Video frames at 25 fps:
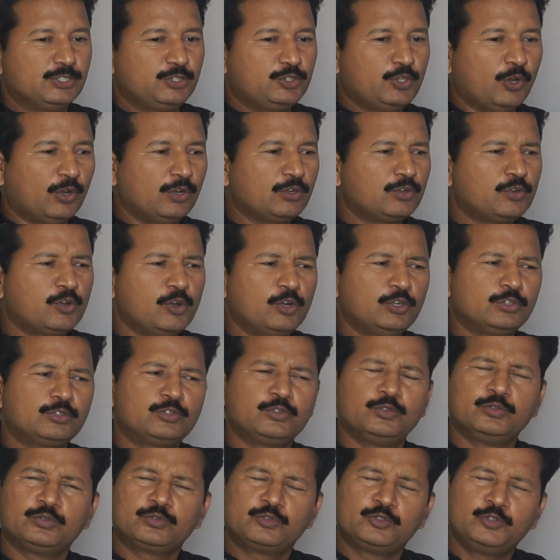don't go
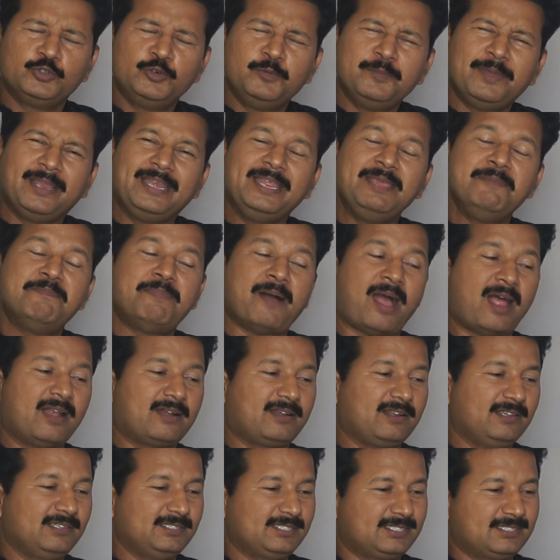to too many
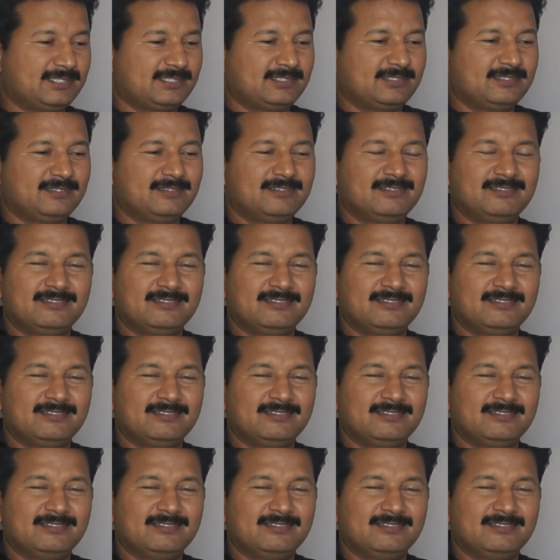parties,